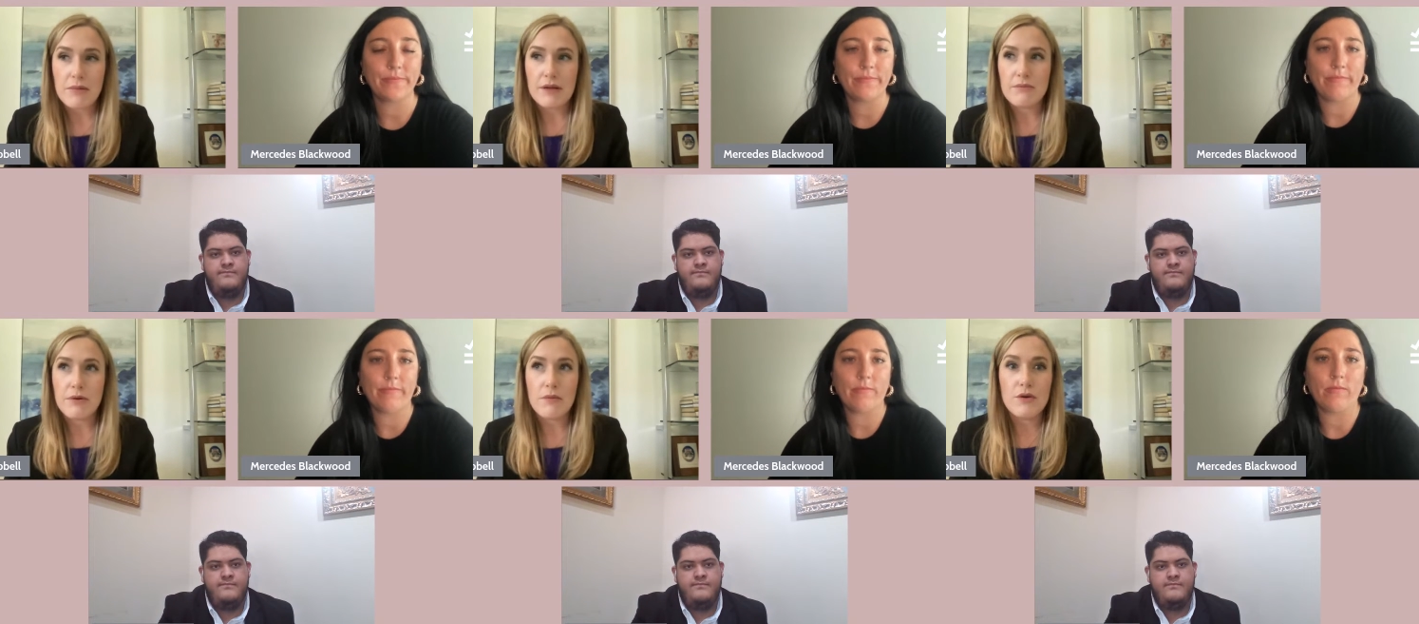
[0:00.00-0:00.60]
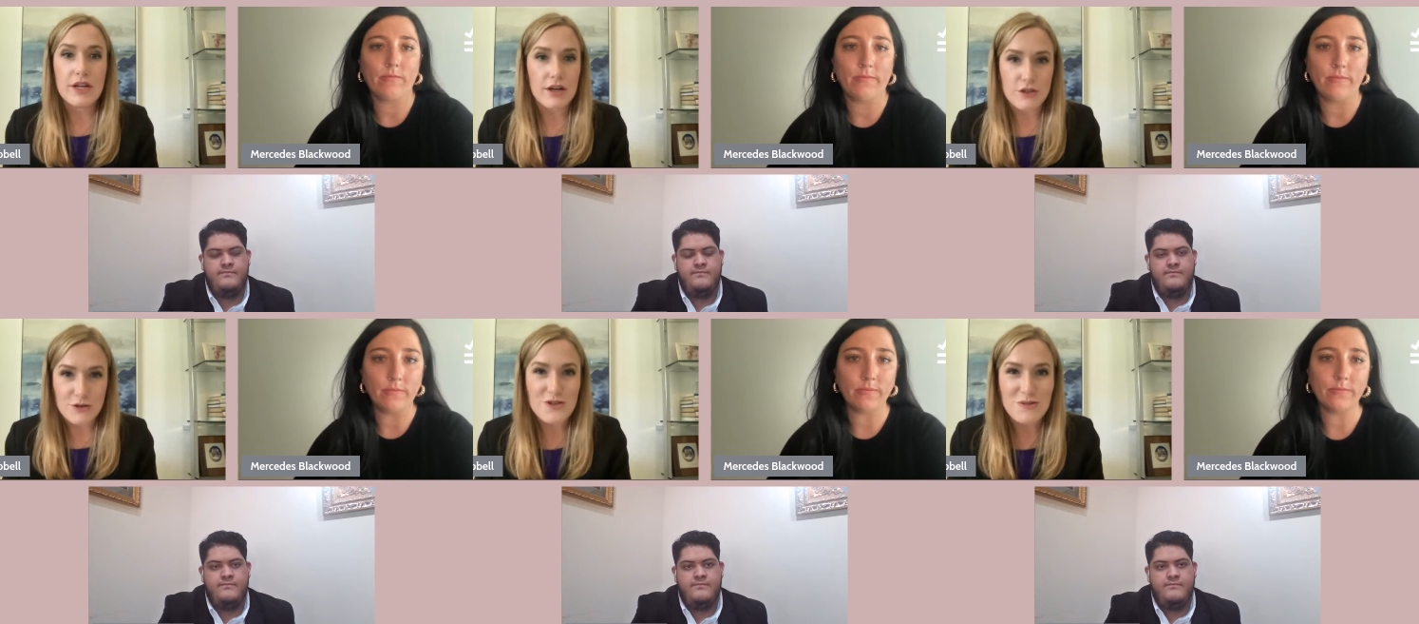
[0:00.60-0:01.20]
Speaker 1: But promoting
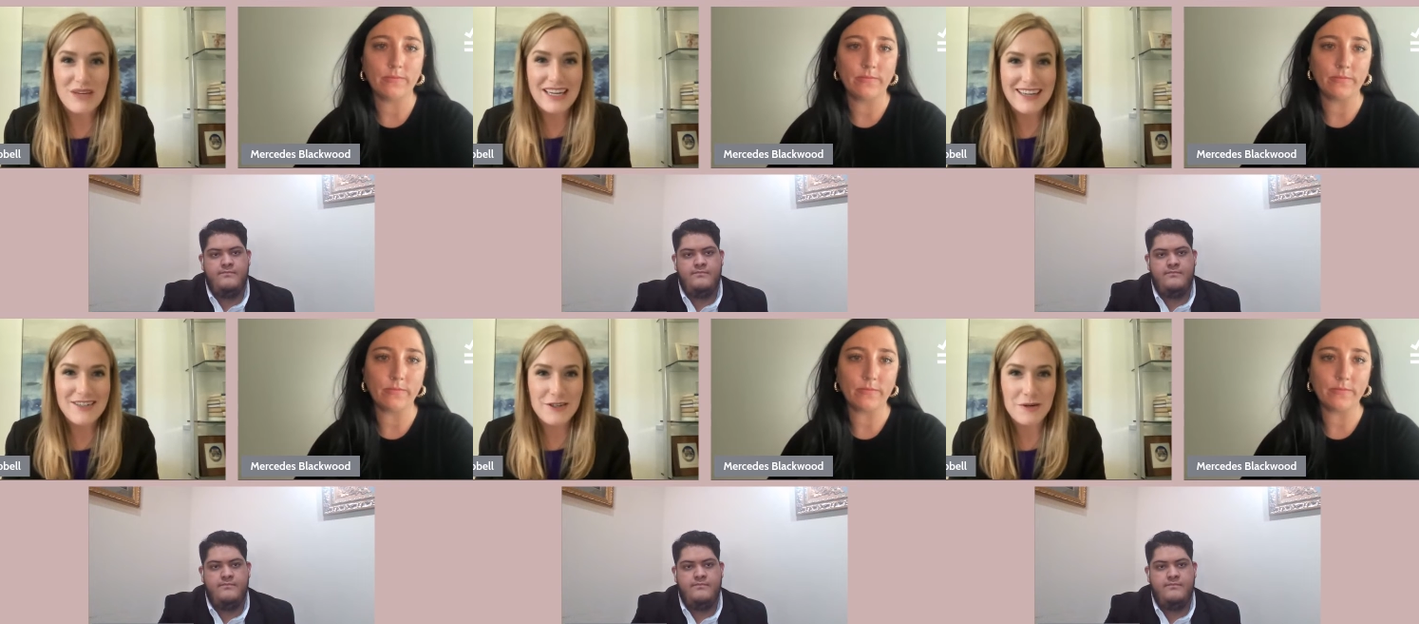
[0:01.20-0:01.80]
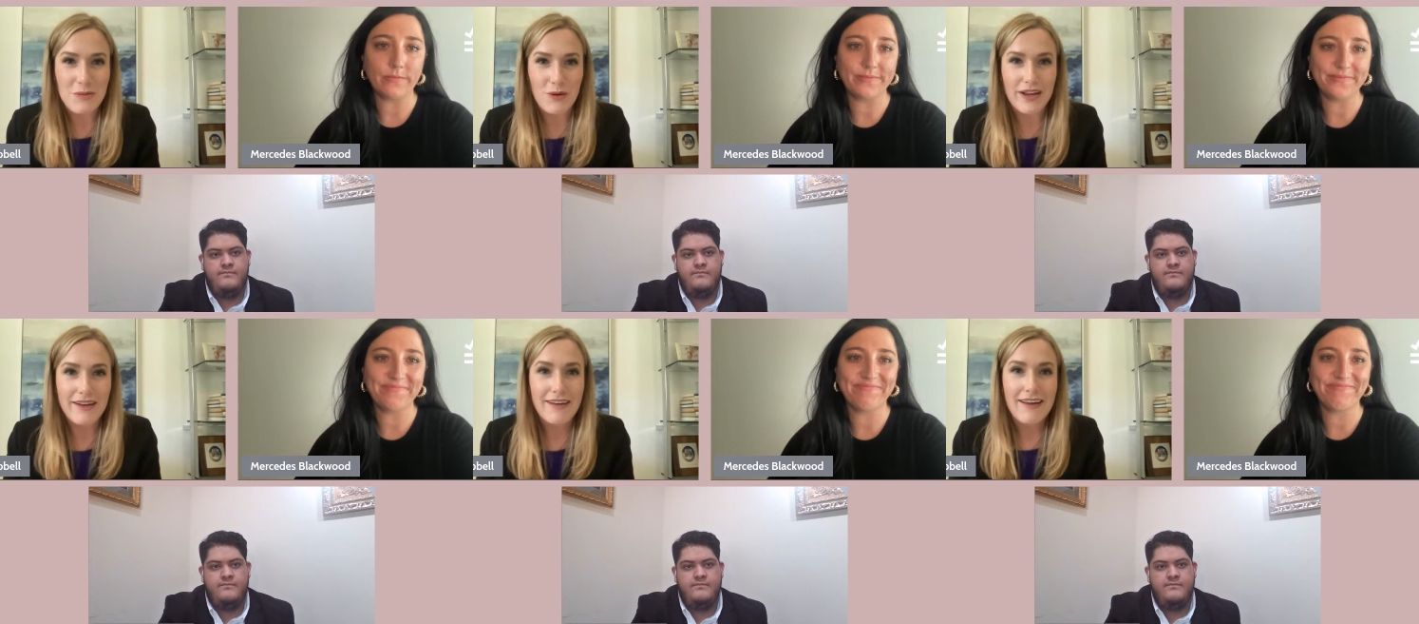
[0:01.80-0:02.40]
on social media, to your
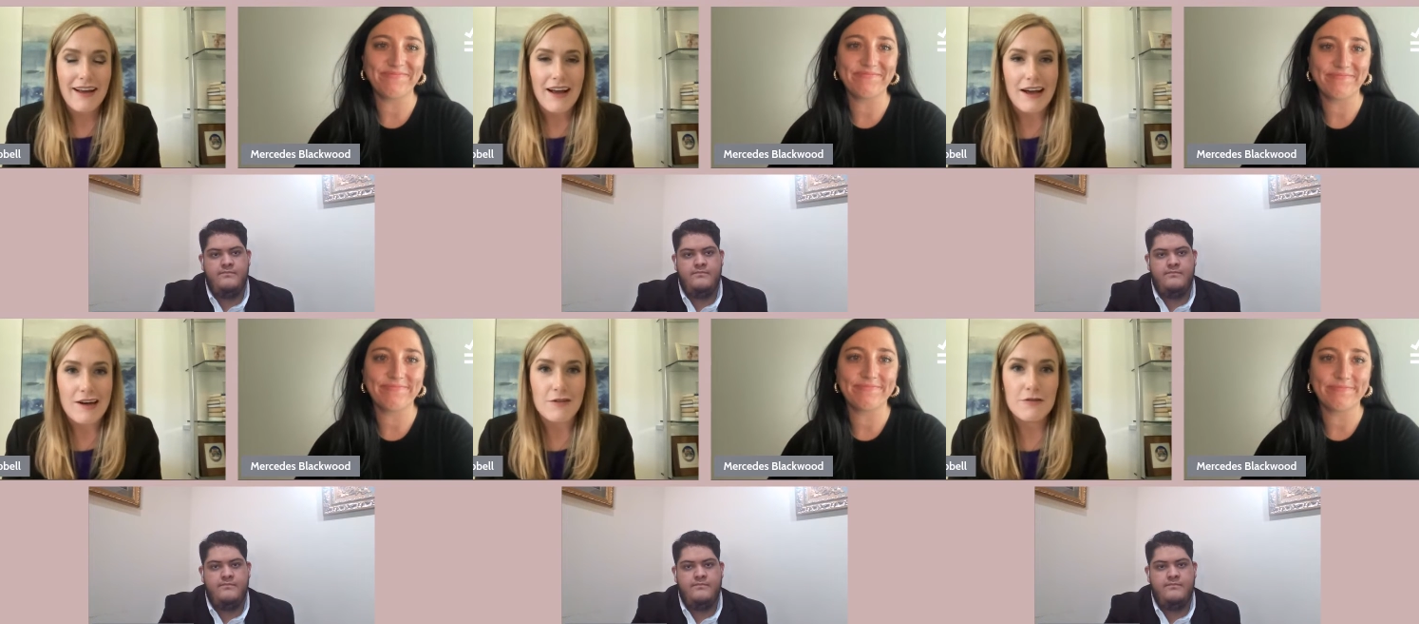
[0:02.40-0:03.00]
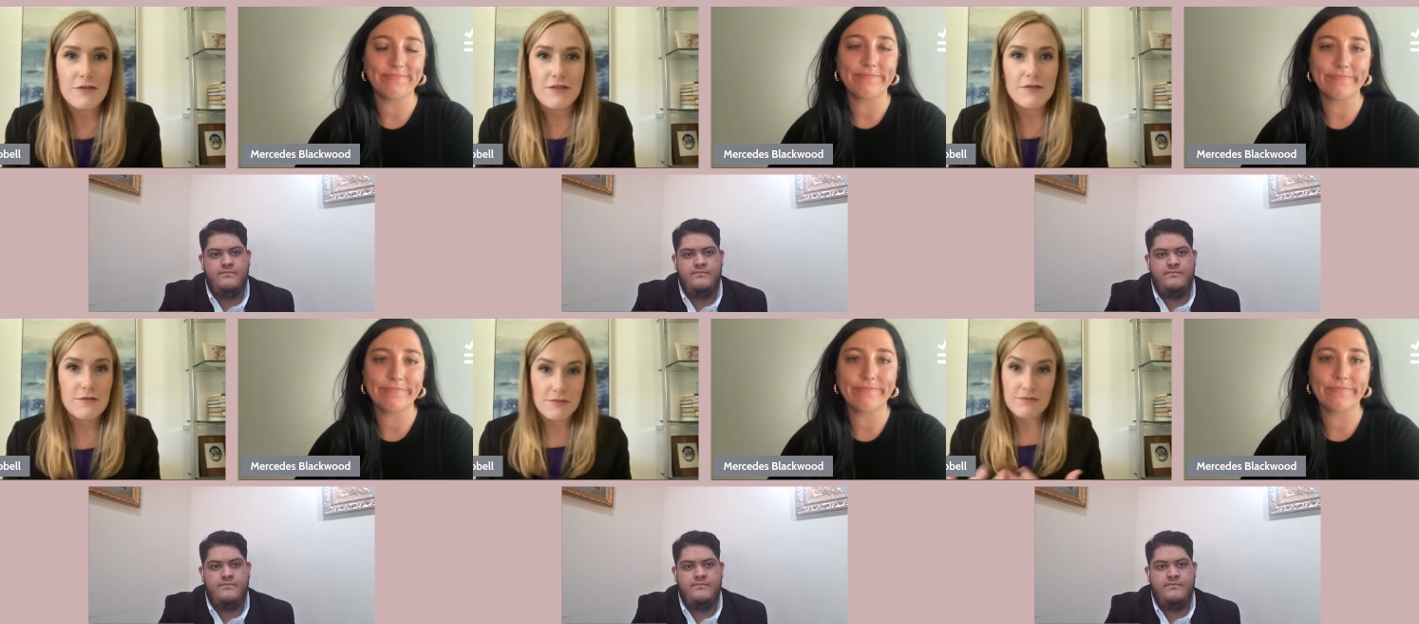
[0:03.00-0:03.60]
point, of
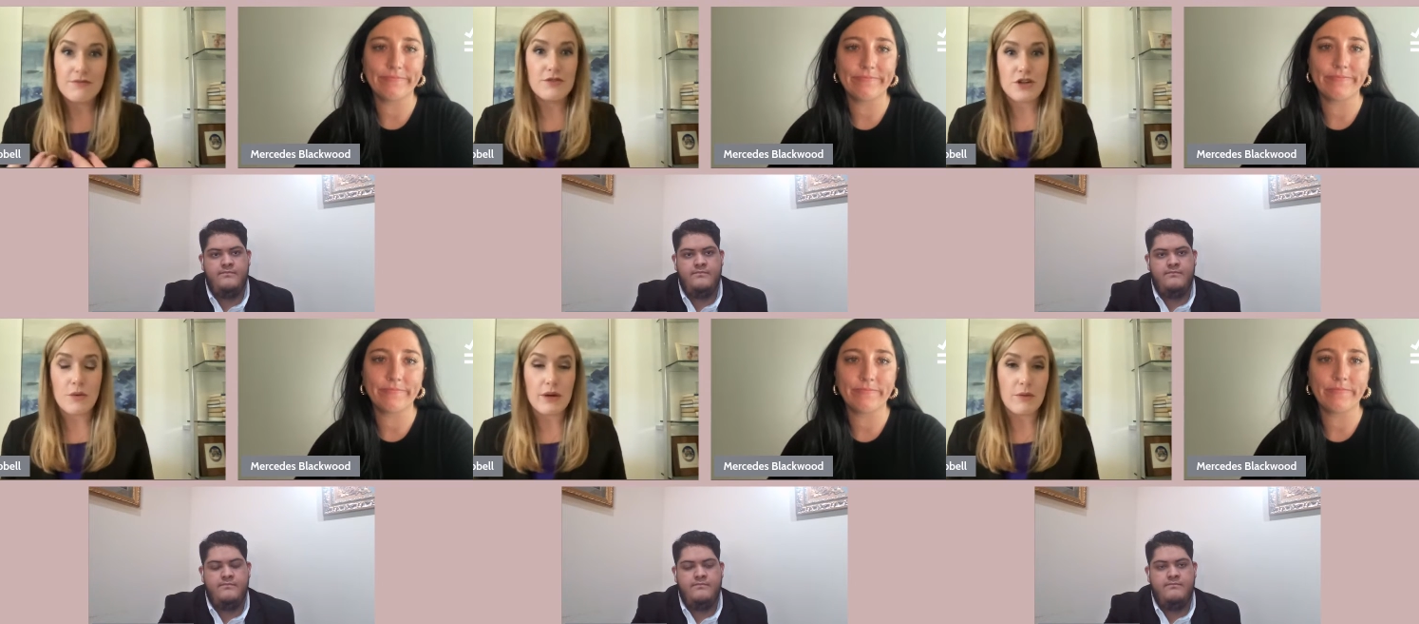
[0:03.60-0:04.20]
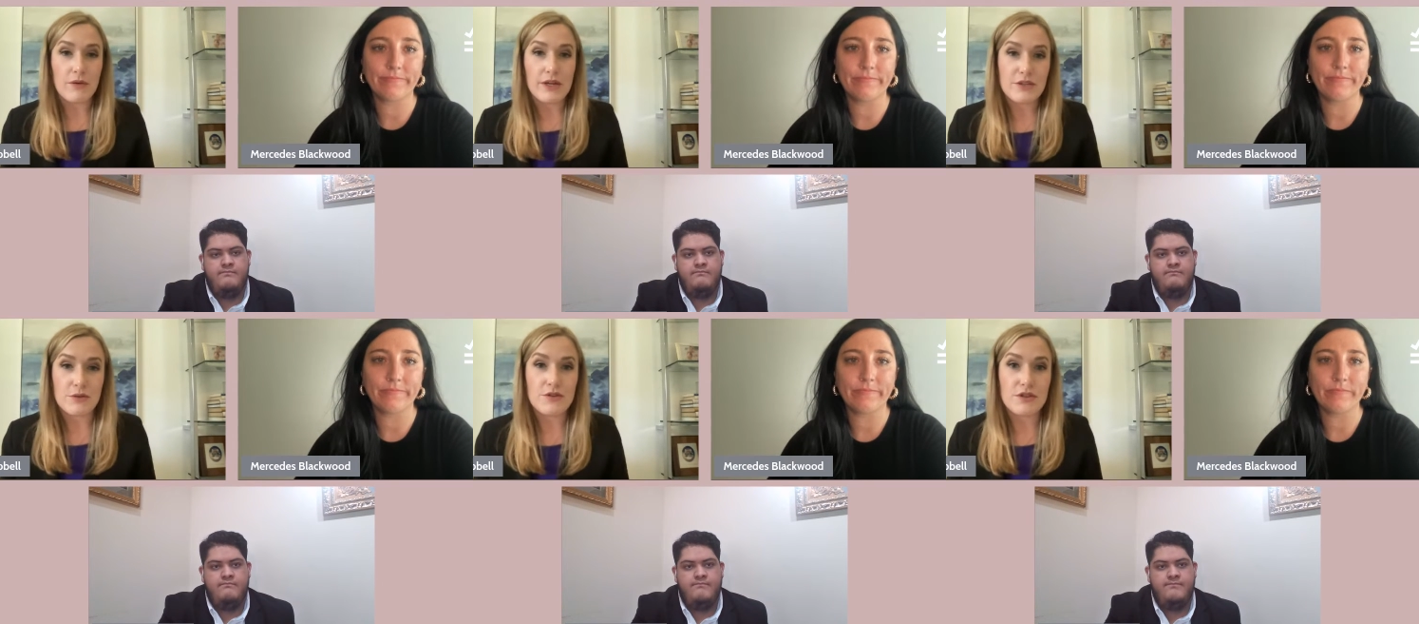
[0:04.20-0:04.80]
showing where
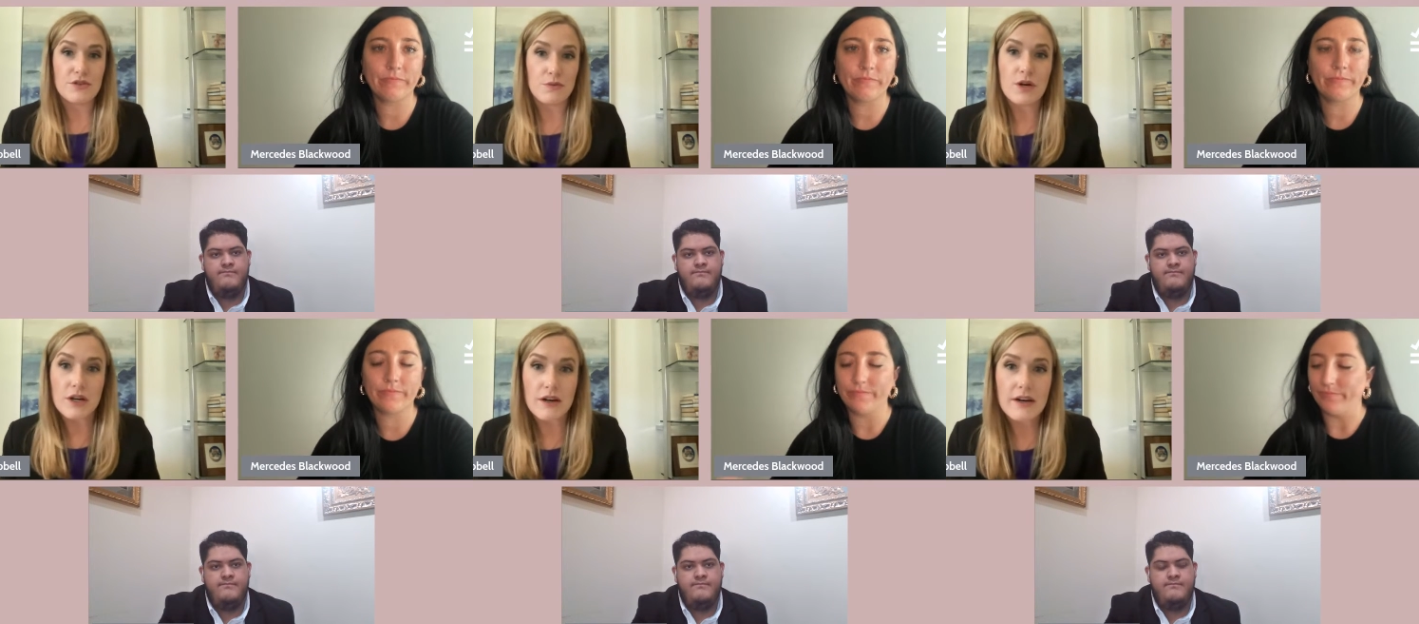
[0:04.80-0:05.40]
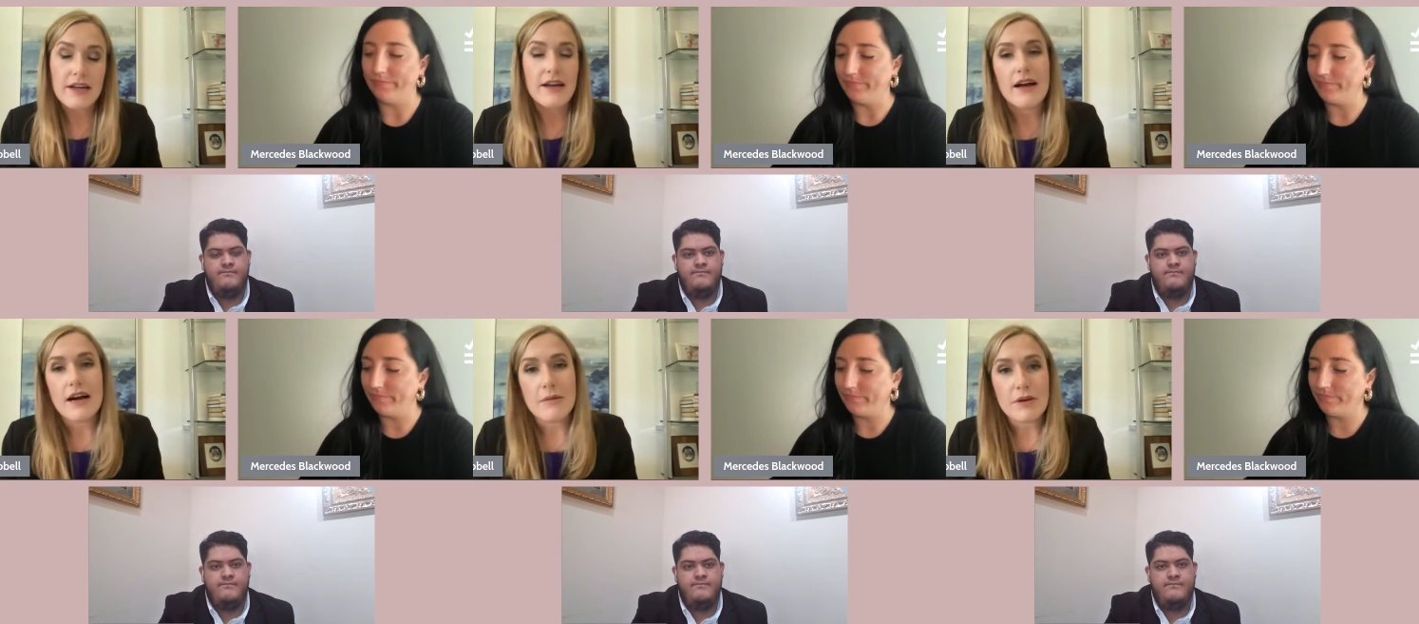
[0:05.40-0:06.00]
resources were,
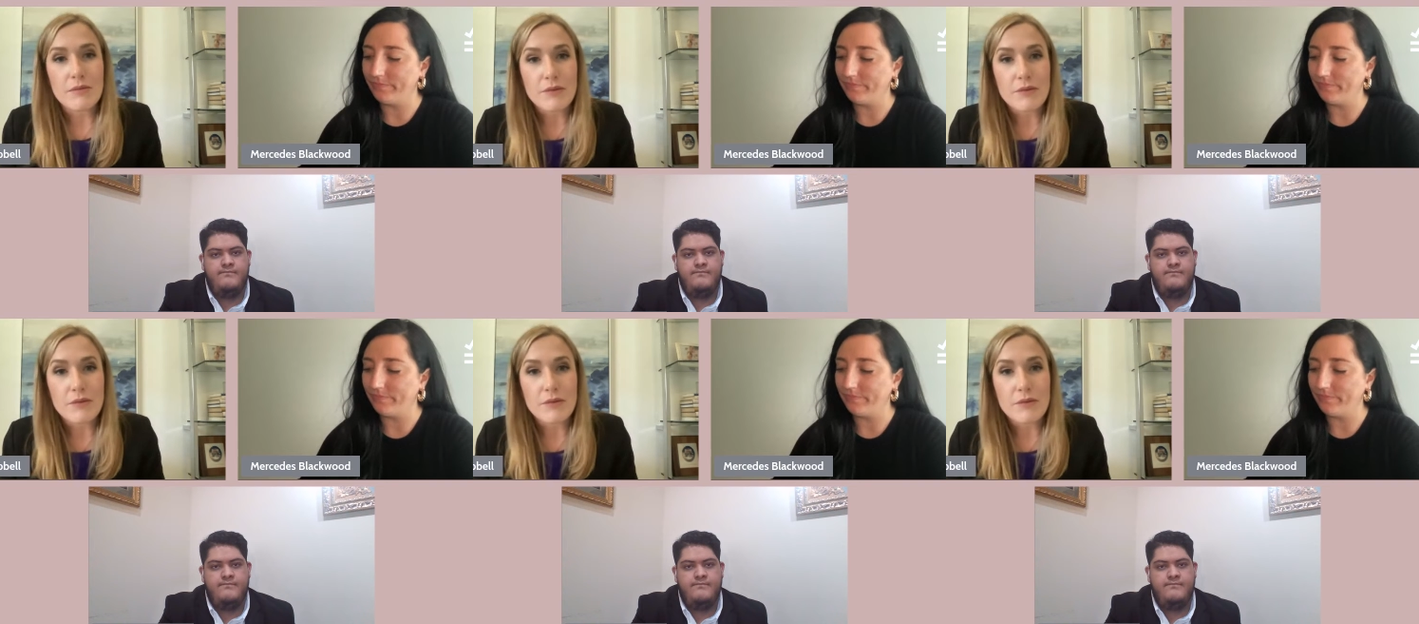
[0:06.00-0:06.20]
um,